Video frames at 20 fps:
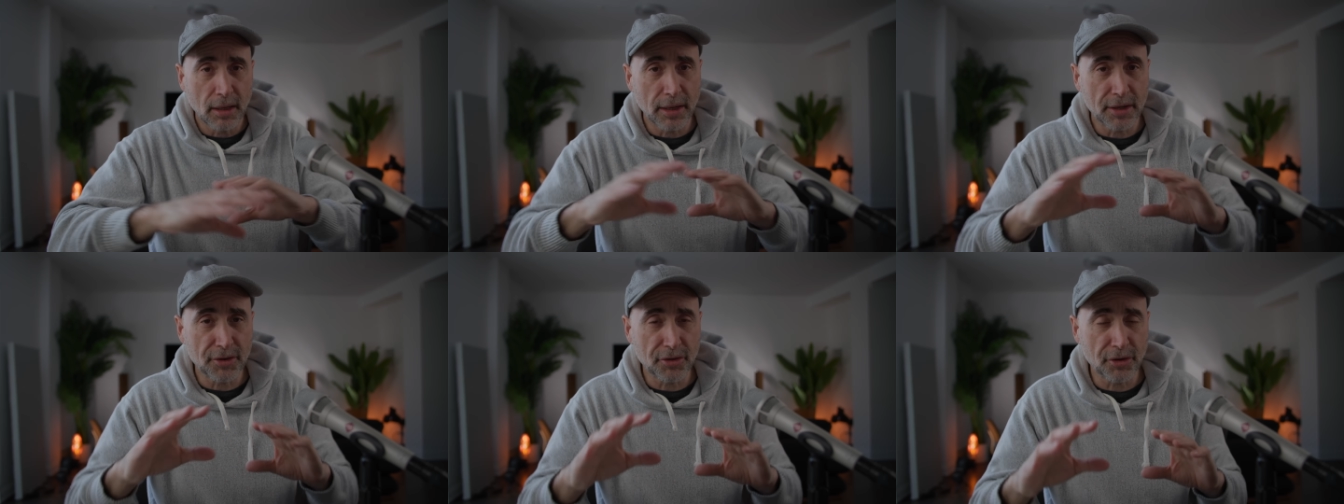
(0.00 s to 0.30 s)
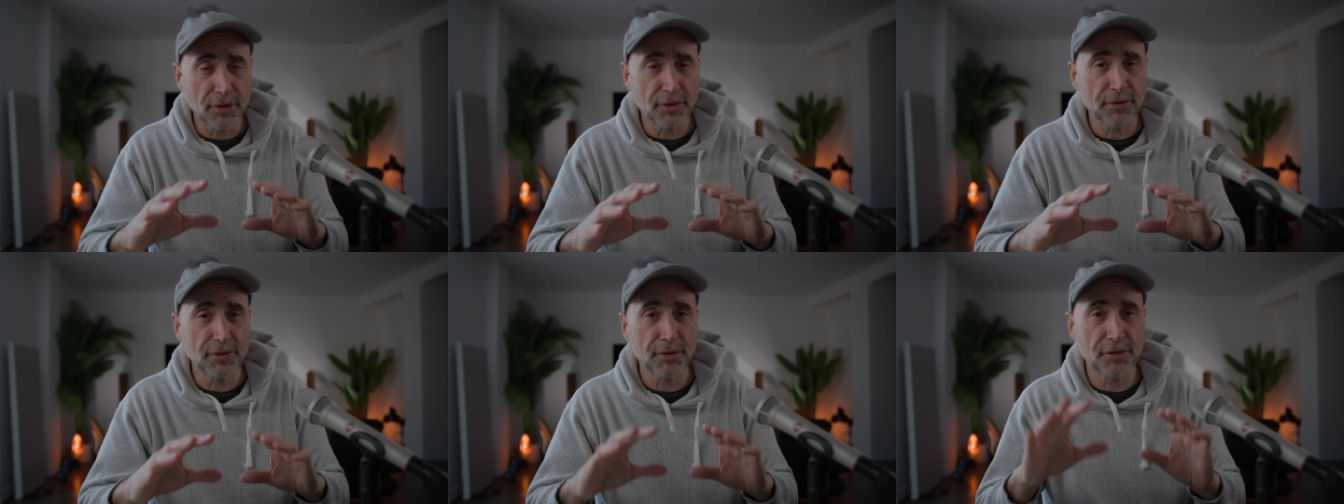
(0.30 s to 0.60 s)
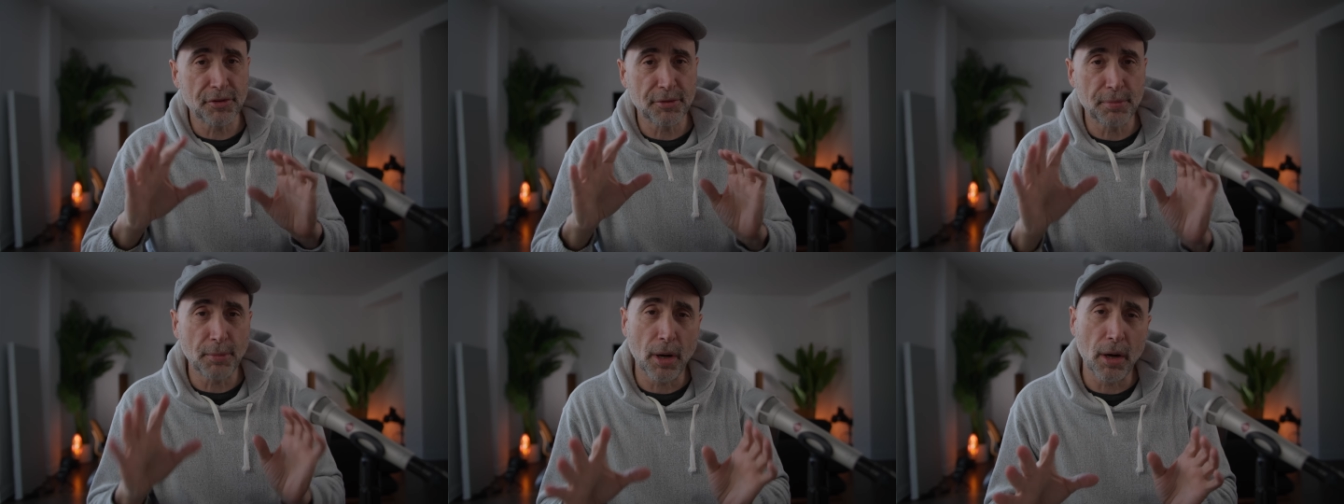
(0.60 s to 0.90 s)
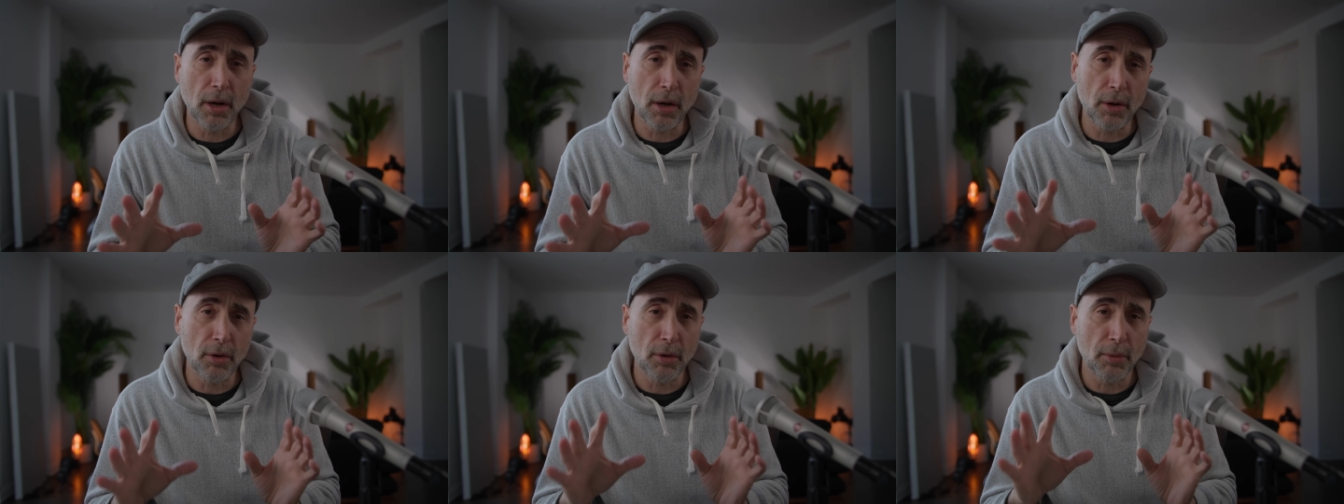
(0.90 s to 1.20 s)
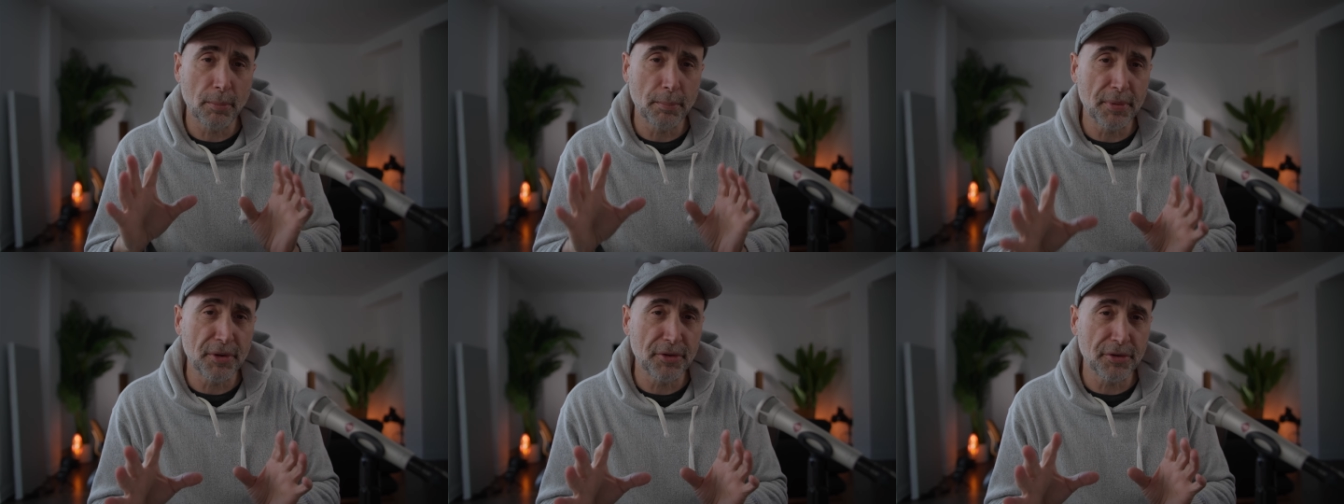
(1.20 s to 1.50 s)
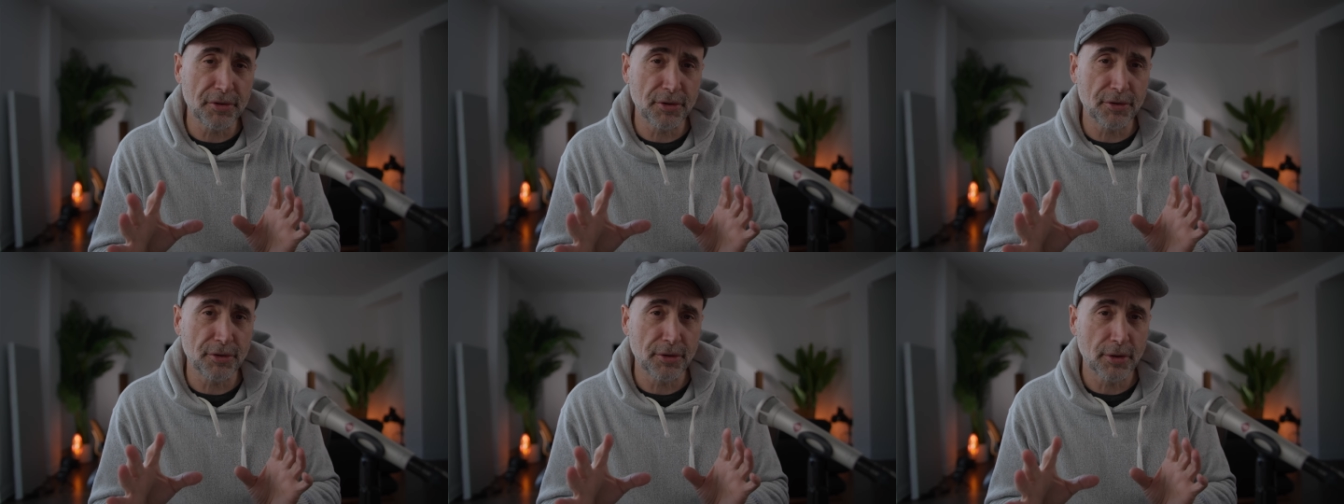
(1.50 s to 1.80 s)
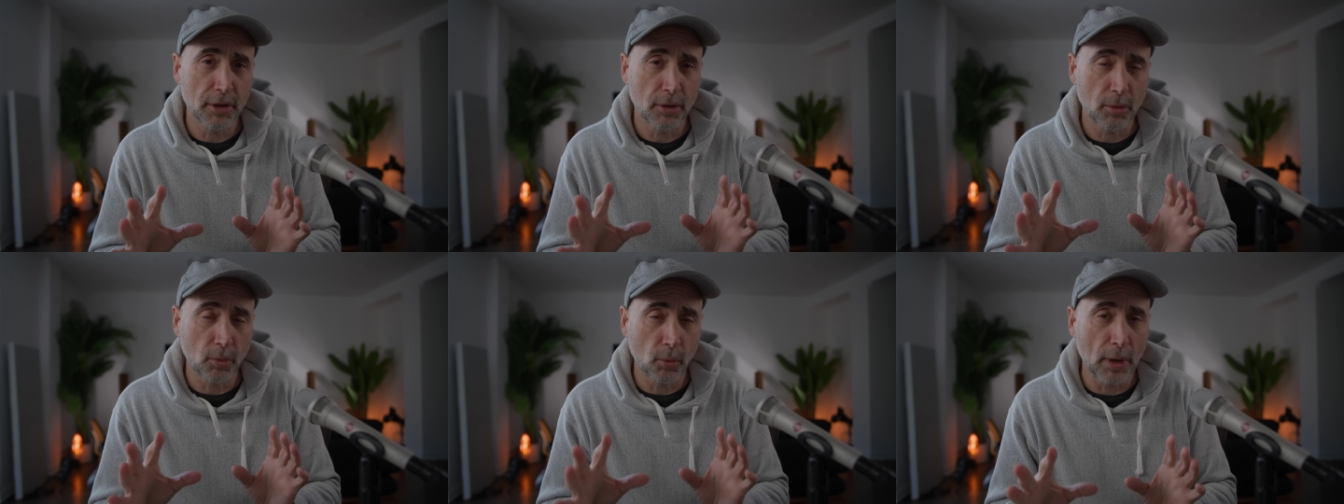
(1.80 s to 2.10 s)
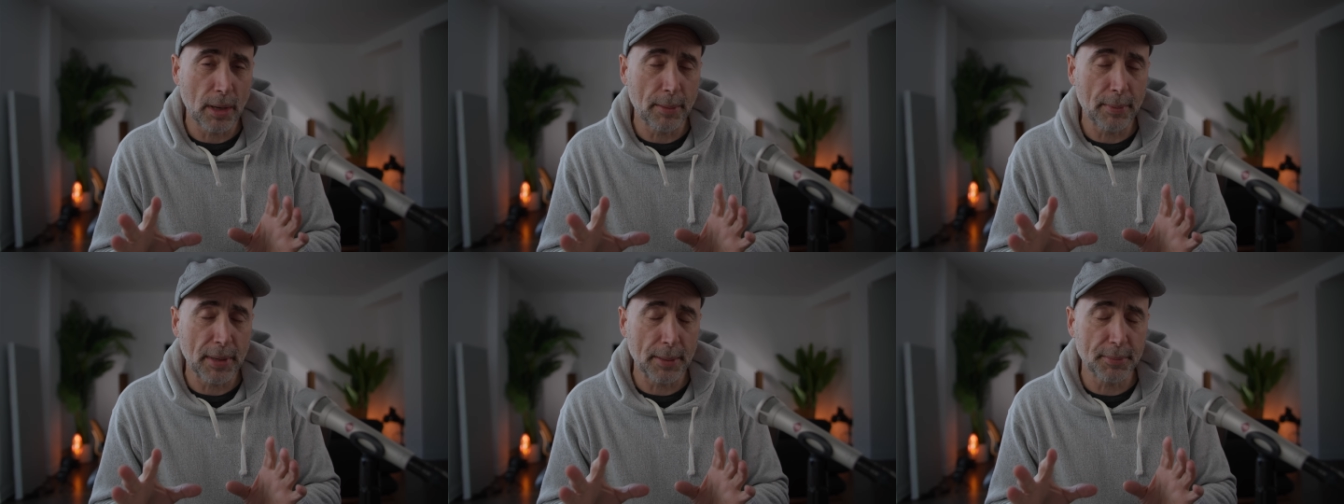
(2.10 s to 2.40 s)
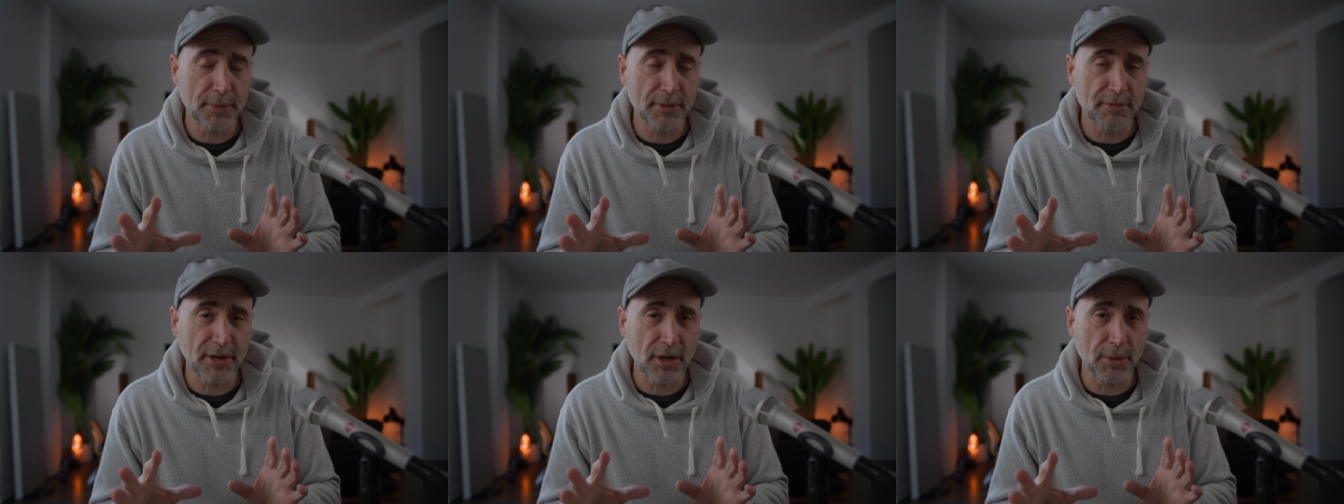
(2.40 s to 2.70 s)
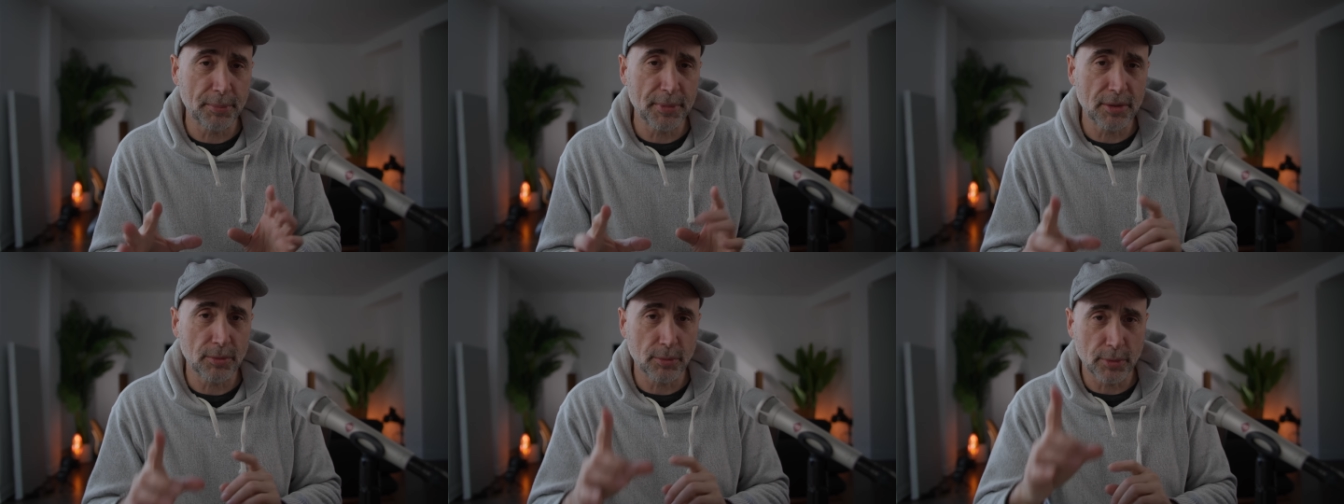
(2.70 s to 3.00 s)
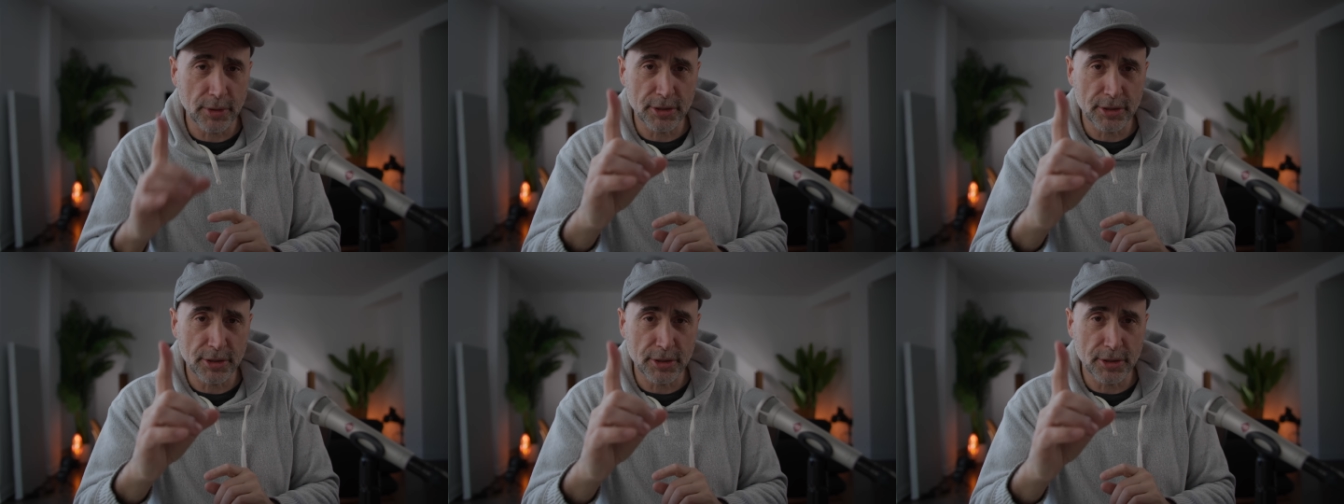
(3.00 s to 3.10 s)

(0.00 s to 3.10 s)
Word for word: in terms of small business web app development,